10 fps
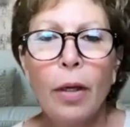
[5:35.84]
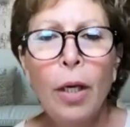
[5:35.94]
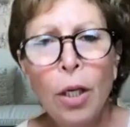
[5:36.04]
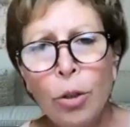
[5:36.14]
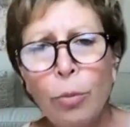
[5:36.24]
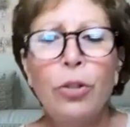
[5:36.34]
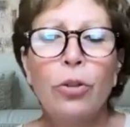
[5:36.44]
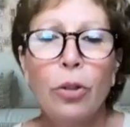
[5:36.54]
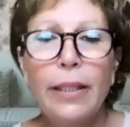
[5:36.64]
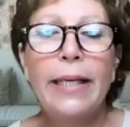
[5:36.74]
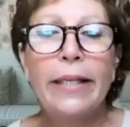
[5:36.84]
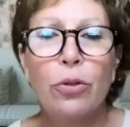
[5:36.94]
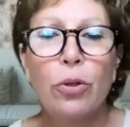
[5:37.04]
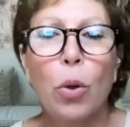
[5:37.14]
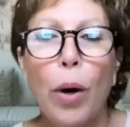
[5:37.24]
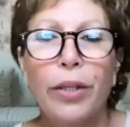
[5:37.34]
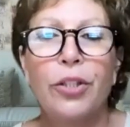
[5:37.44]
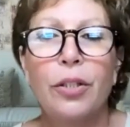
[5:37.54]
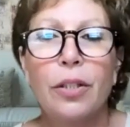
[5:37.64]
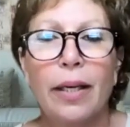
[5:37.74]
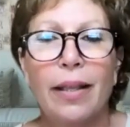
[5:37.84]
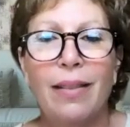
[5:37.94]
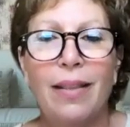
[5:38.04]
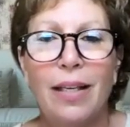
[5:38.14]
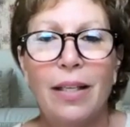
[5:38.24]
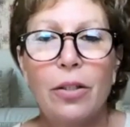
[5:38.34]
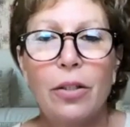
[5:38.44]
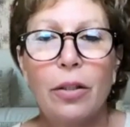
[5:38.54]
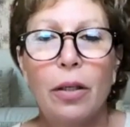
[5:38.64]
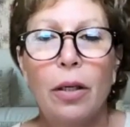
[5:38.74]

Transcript: So when you start to answer questions like this